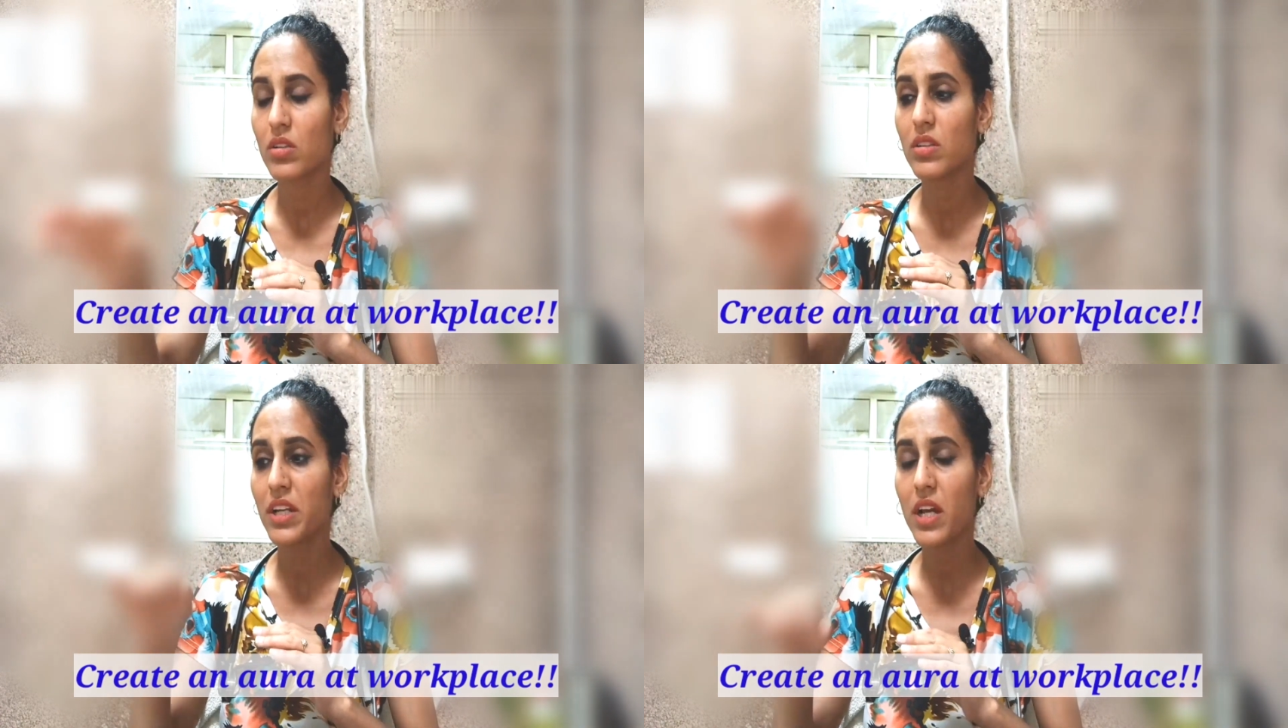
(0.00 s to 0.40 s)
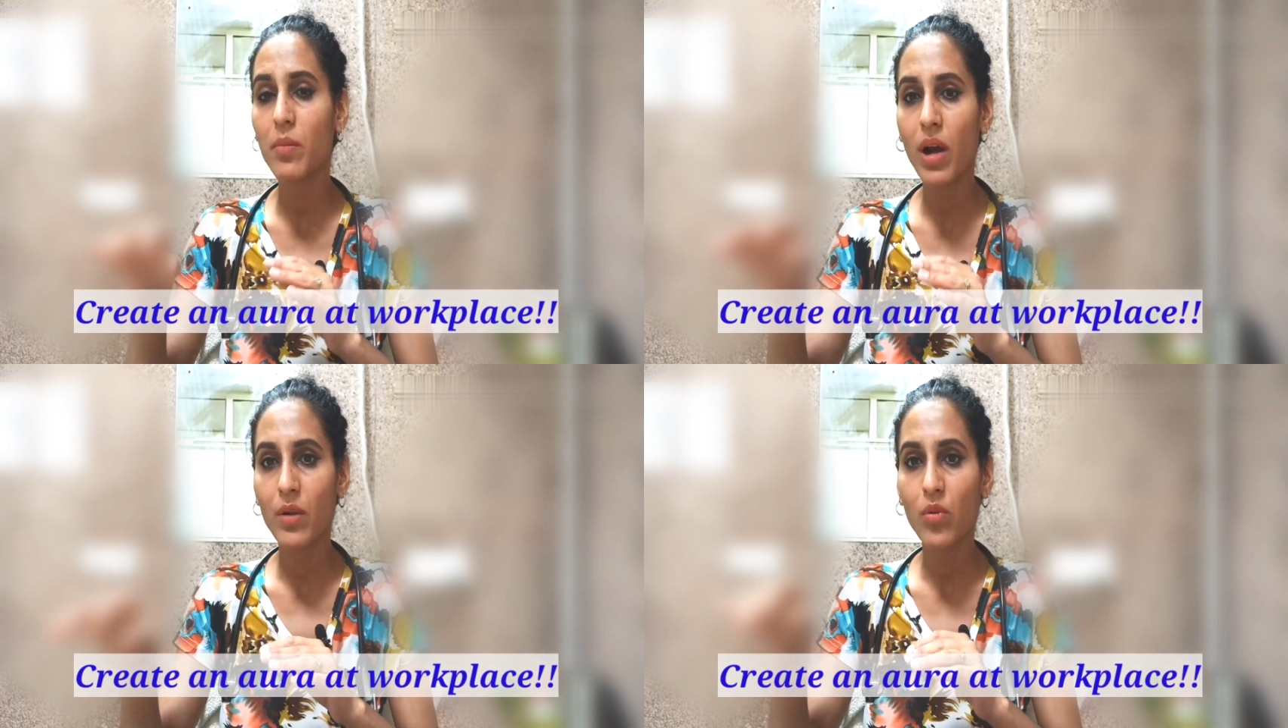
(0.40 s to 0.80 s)

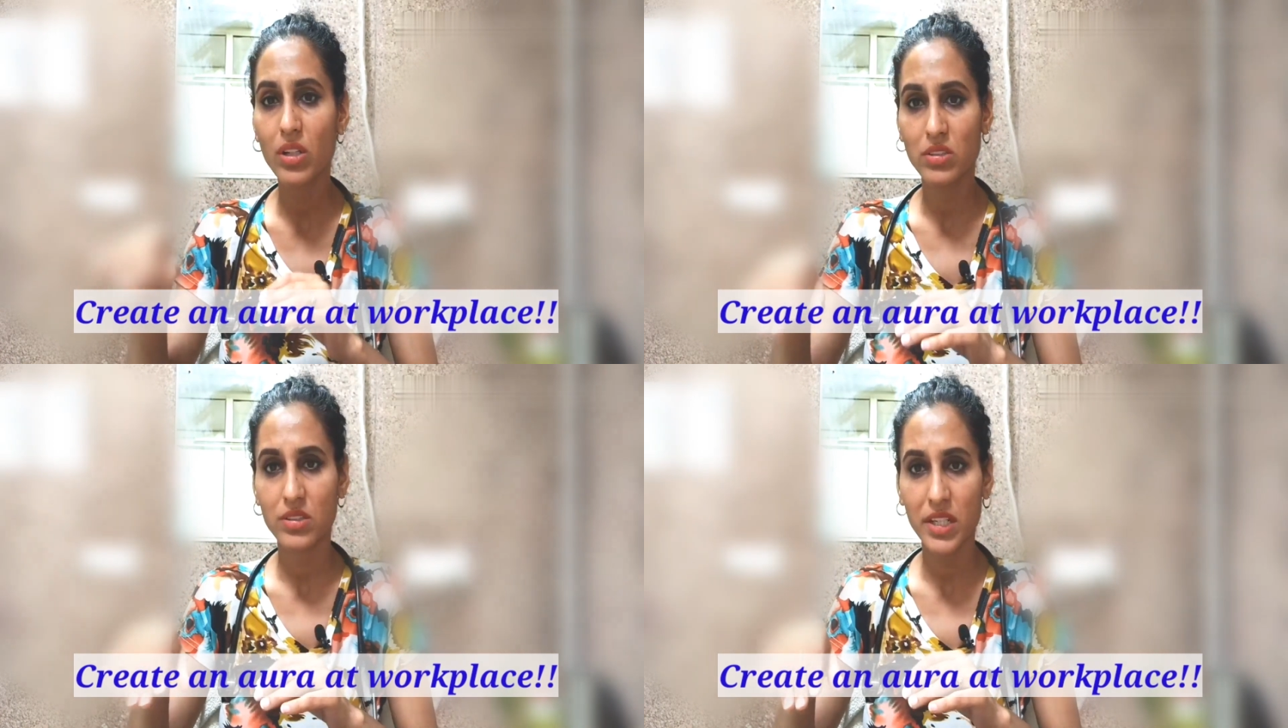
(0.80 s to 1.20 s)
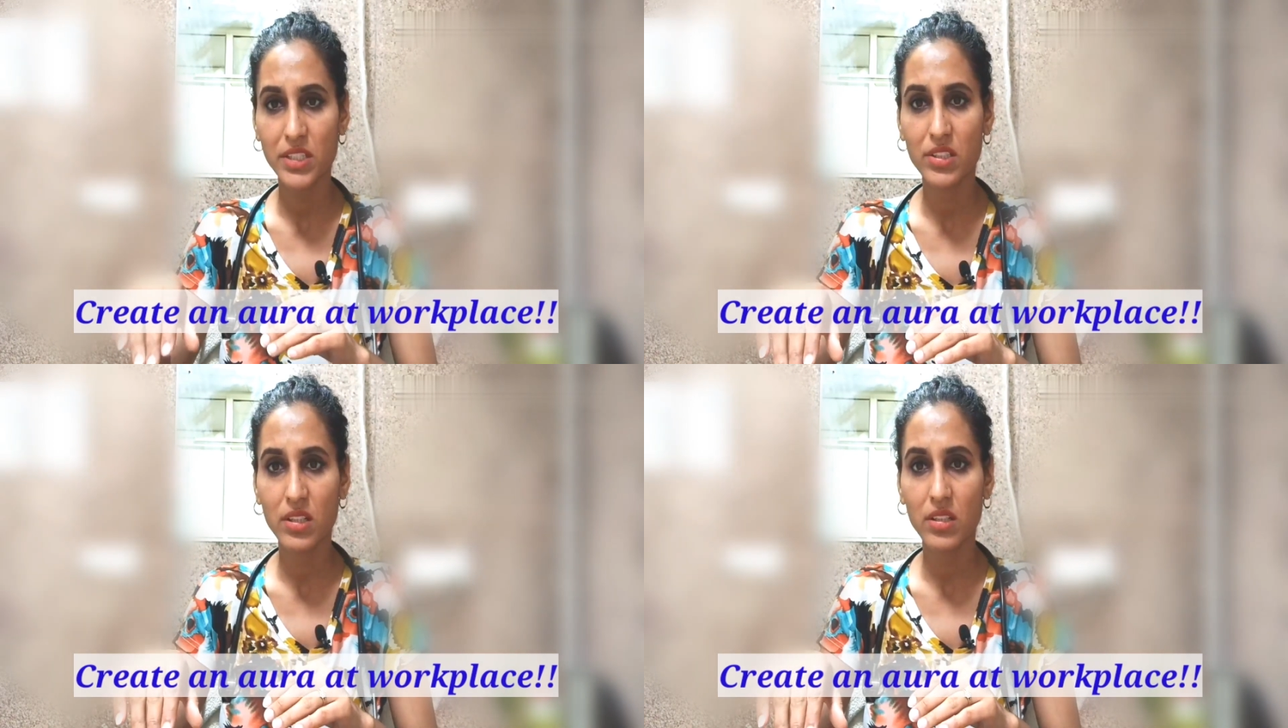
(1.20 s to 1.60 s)
nearby
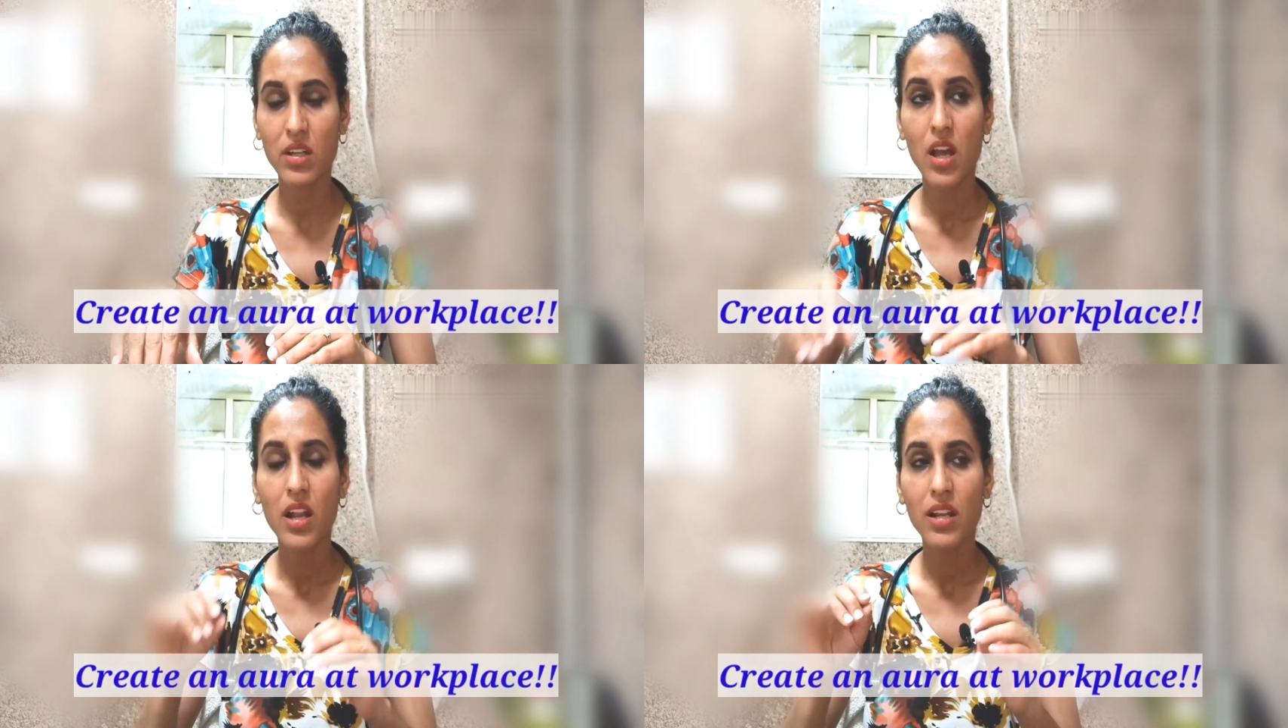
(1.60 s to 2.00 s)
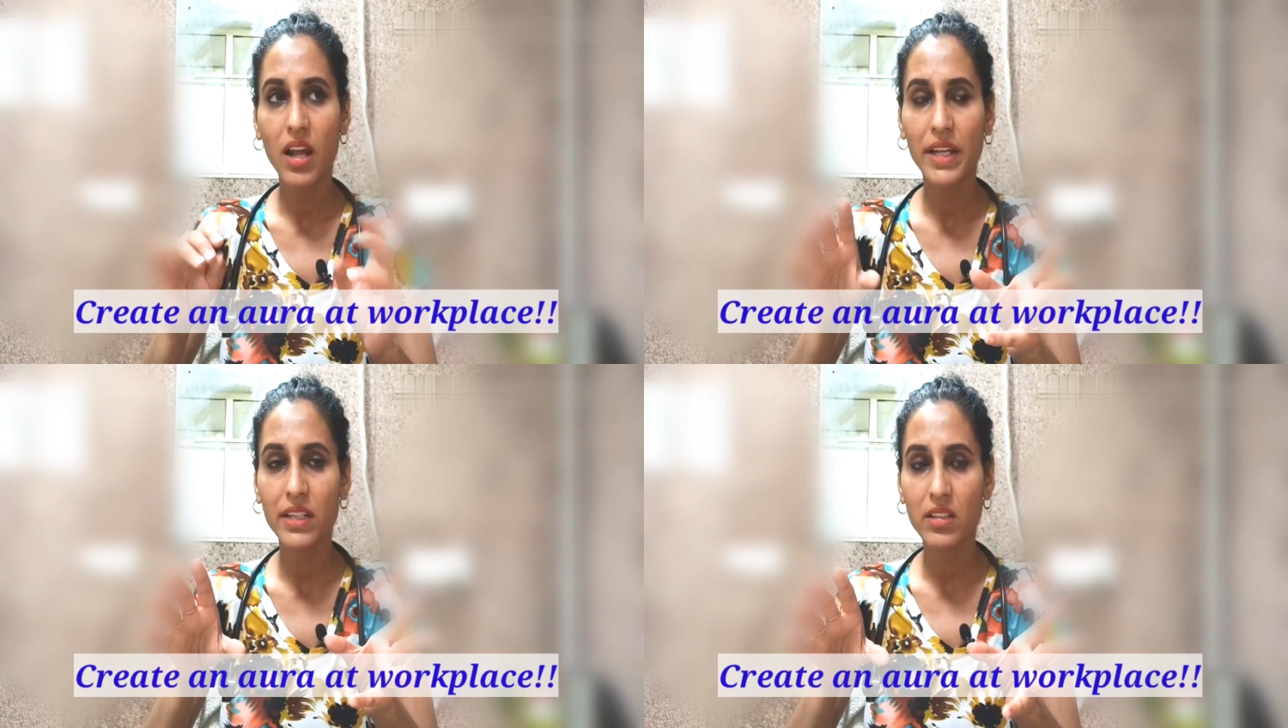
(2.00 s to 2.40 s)
workstation,
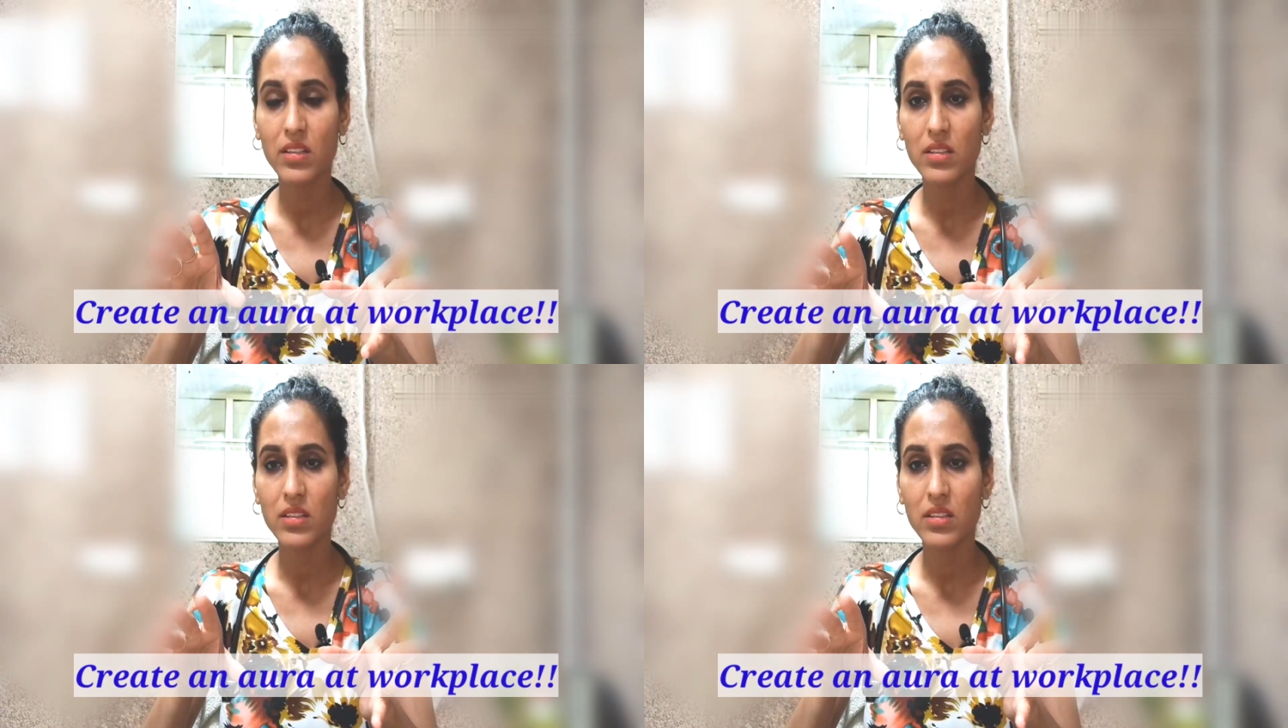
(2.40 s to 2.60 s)
like